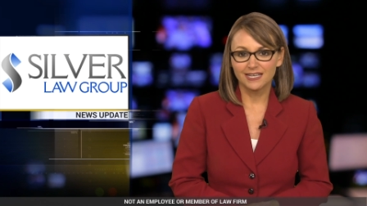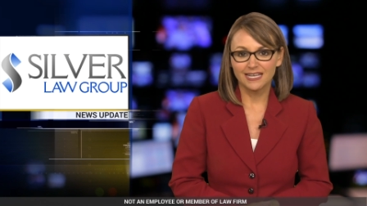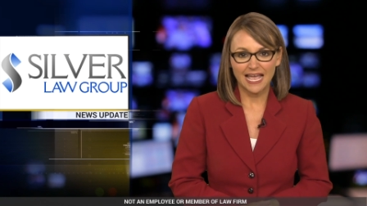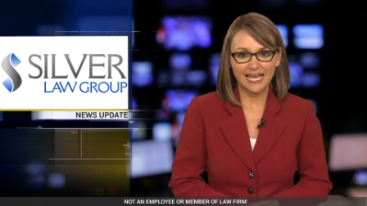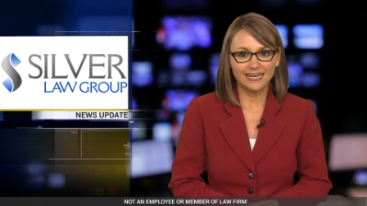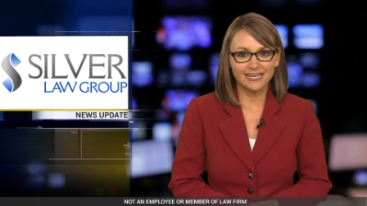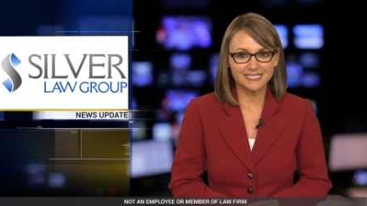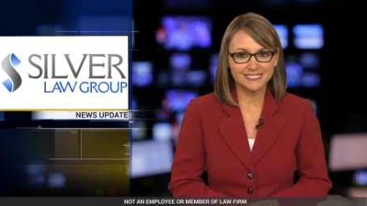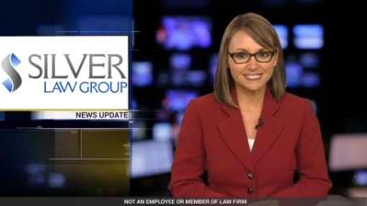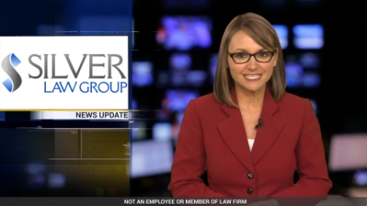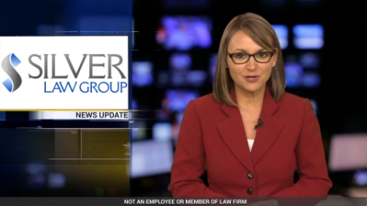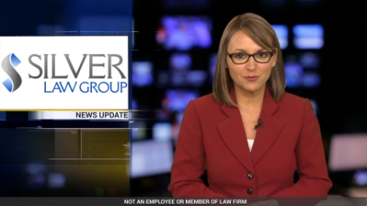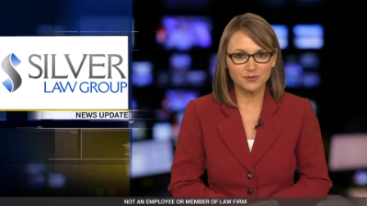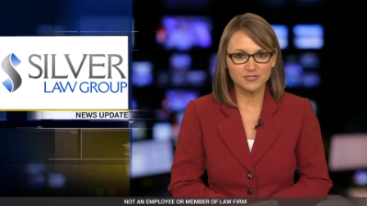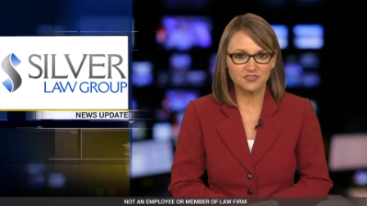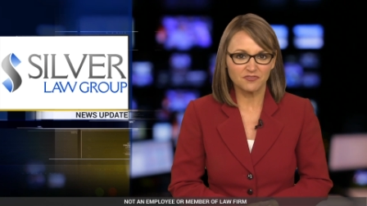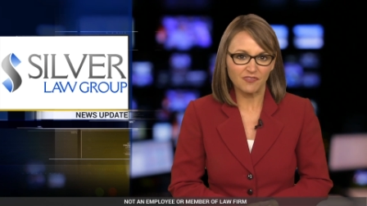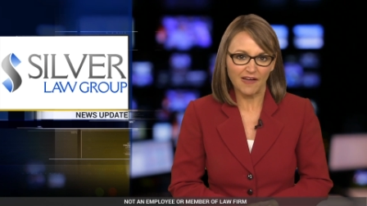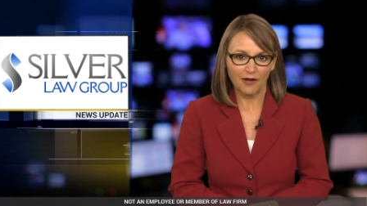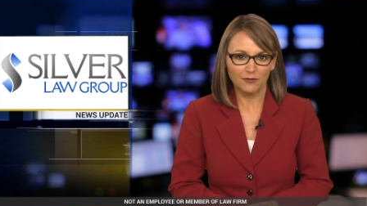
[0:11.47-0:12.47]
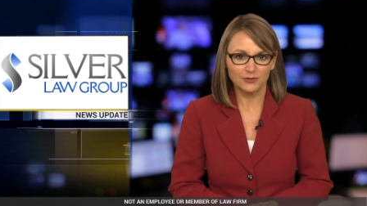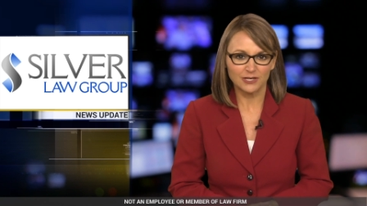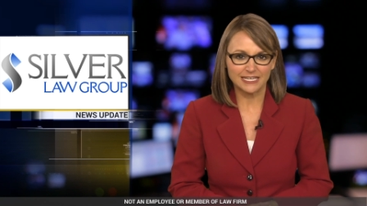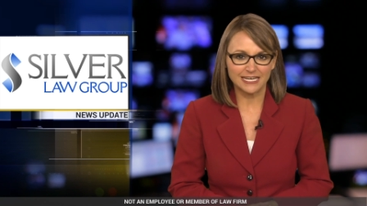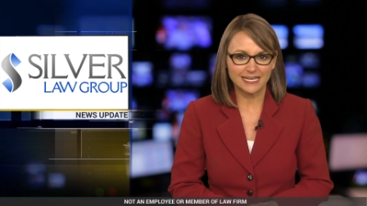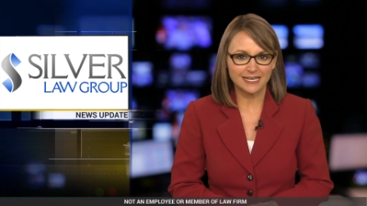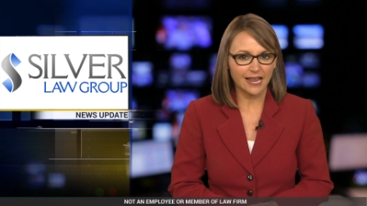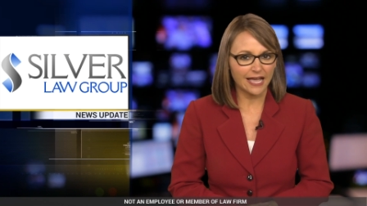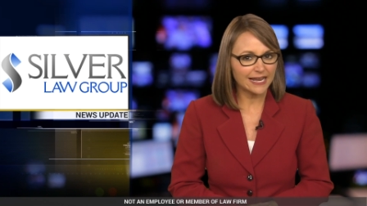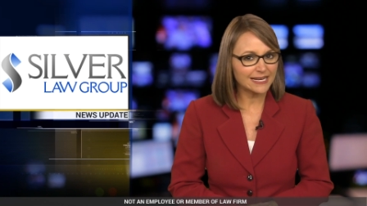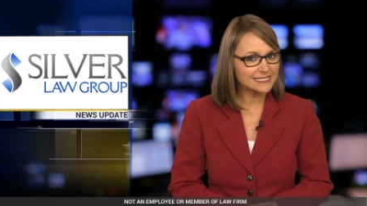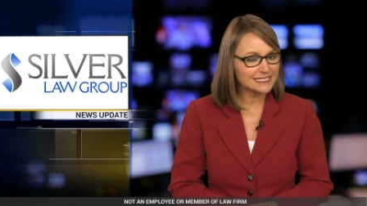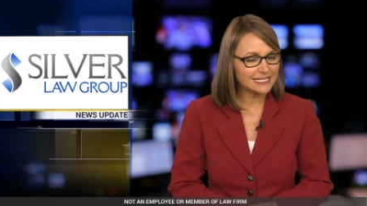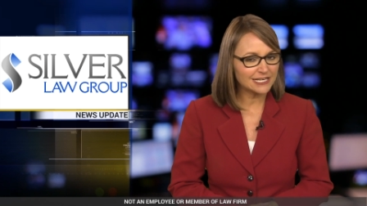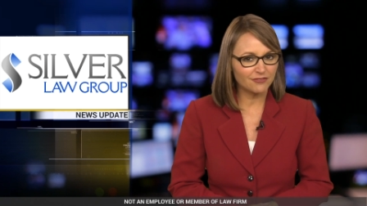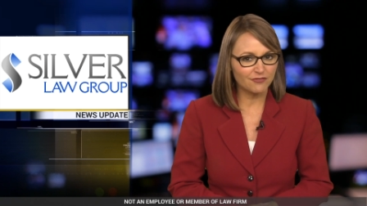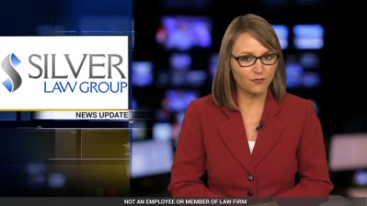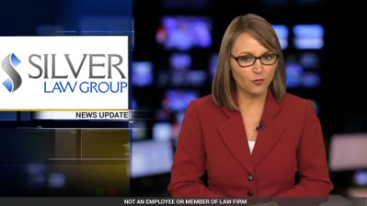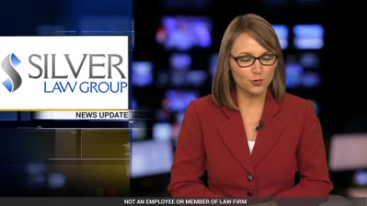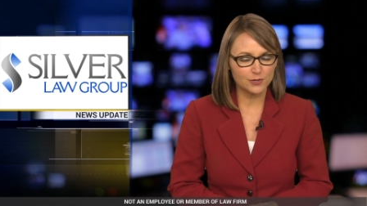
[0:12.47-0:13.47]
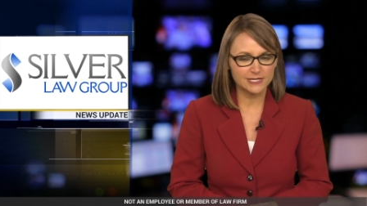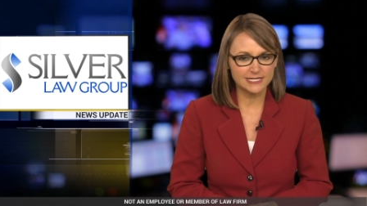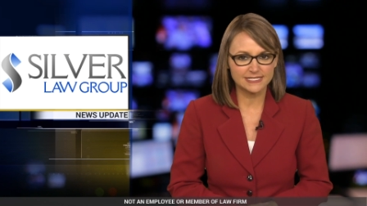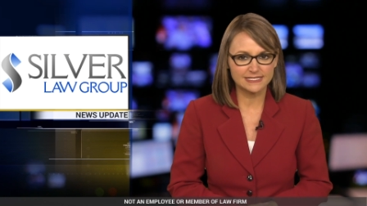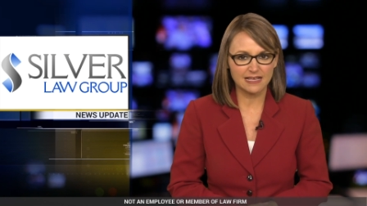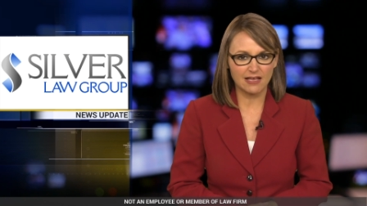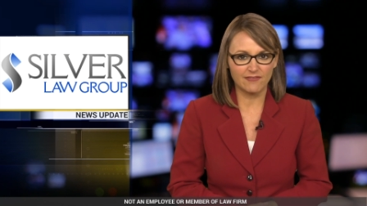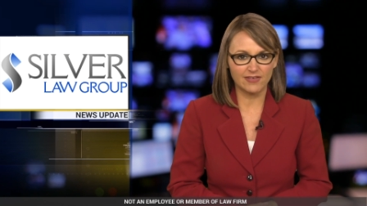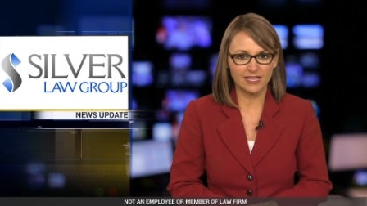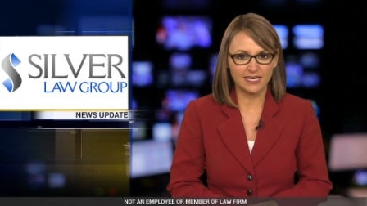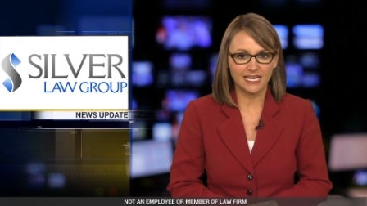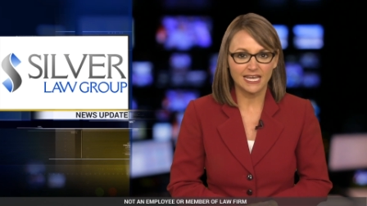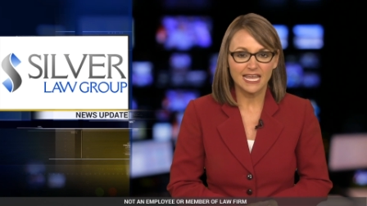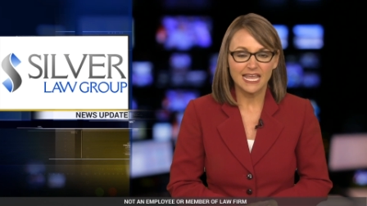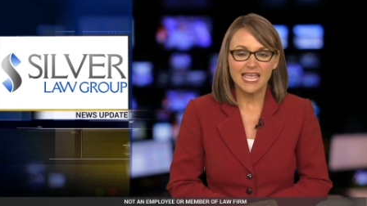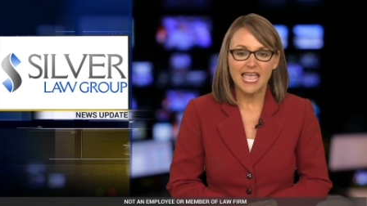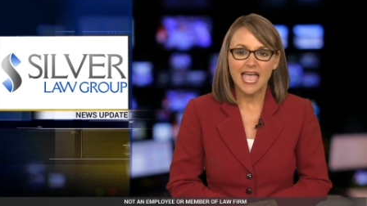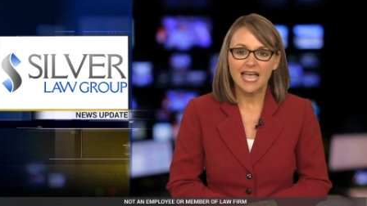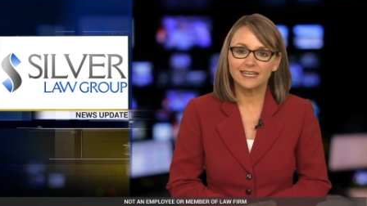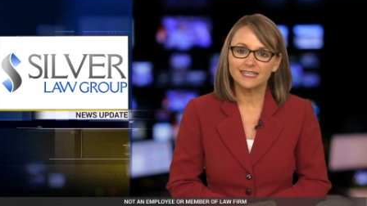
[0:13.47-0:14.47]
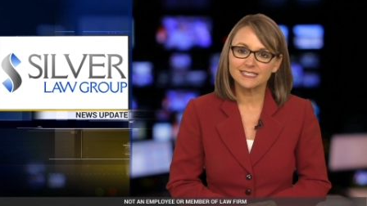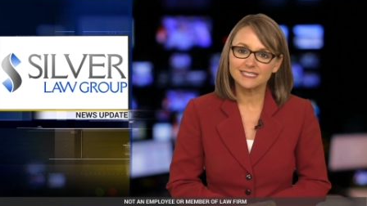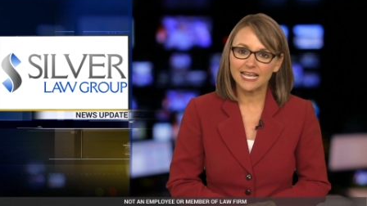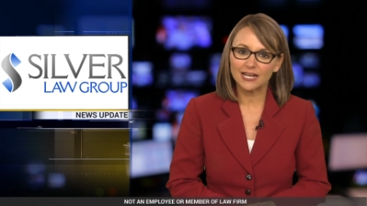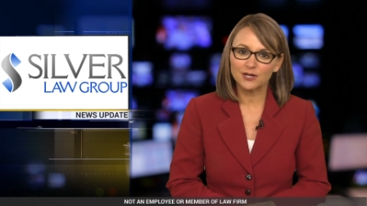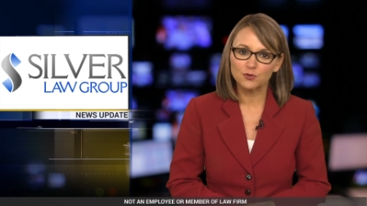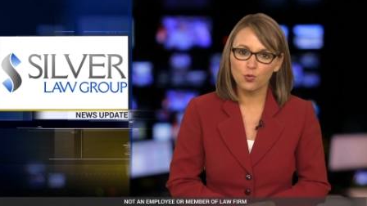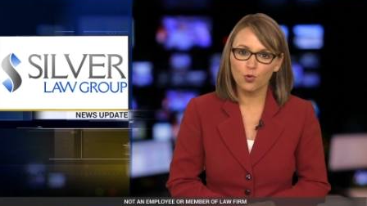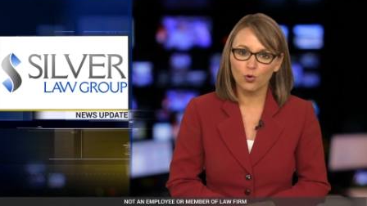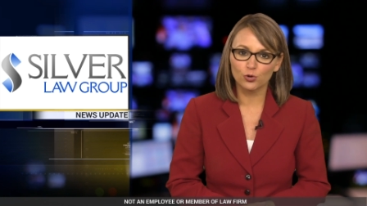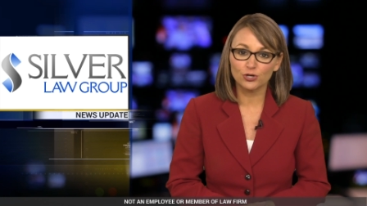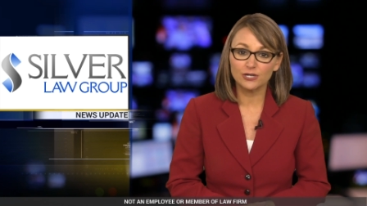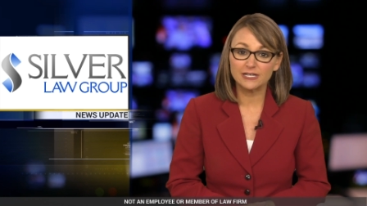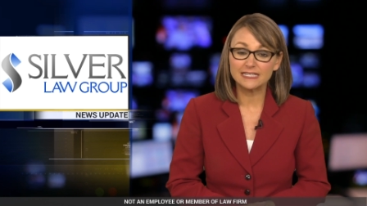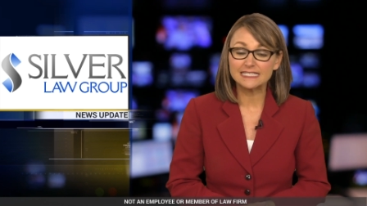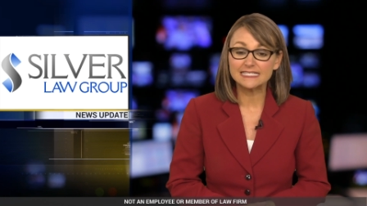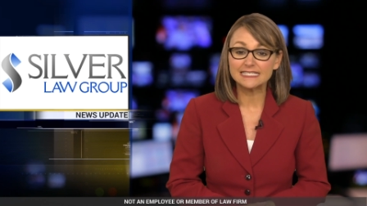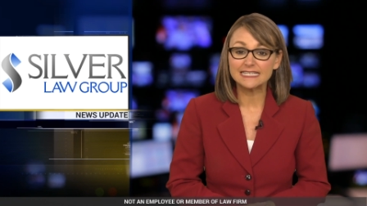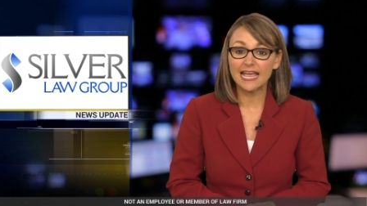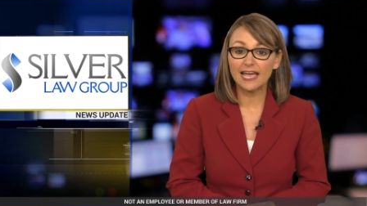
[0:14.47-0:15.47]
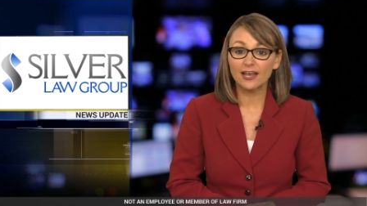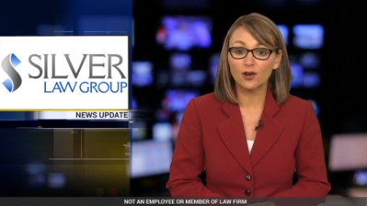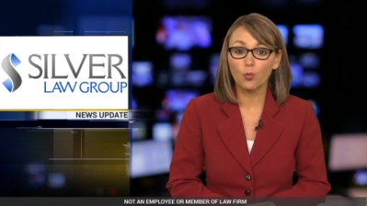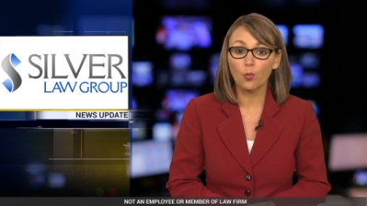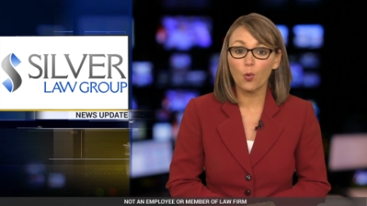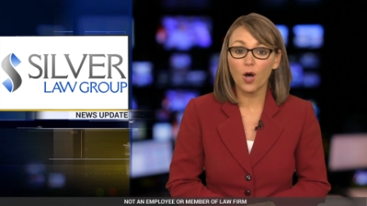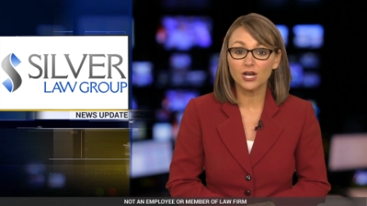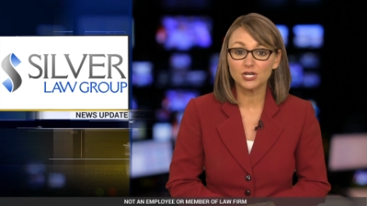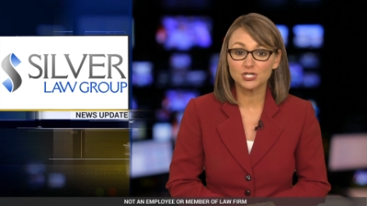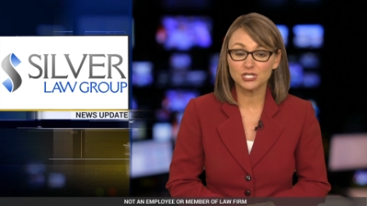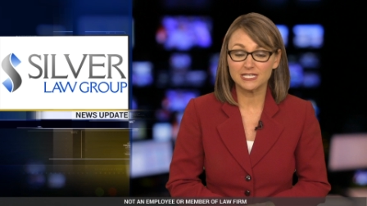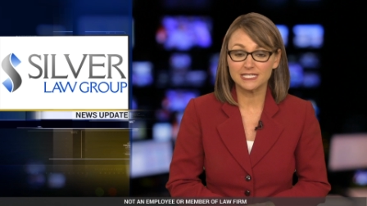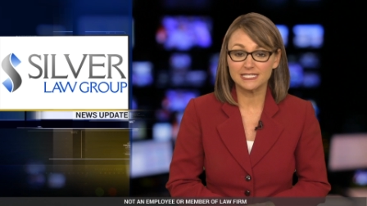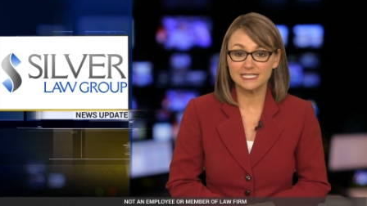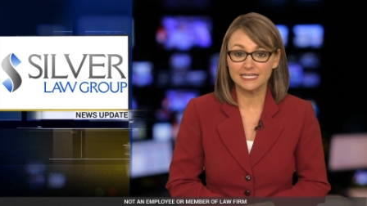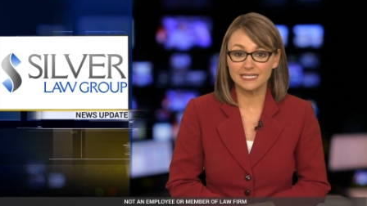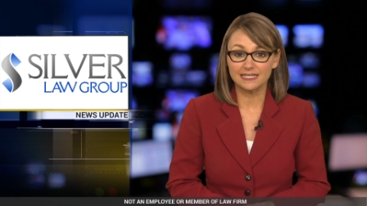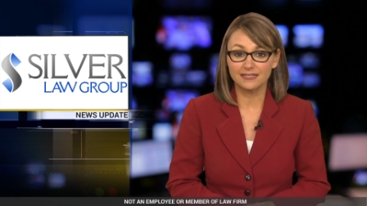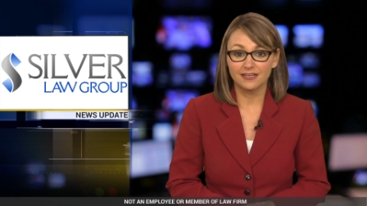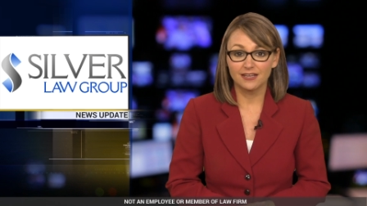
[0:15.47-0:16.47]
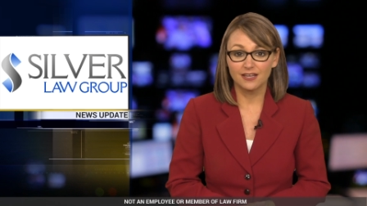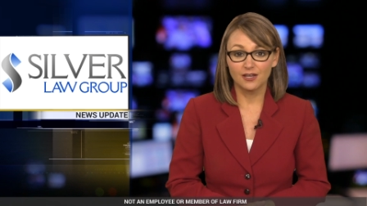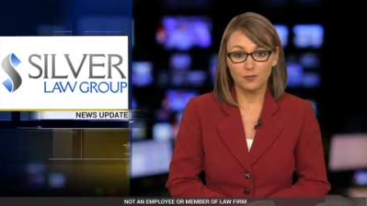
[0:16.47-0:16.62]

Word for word: NSC was founded in 1947 and is headquartered in Seattle, Washington,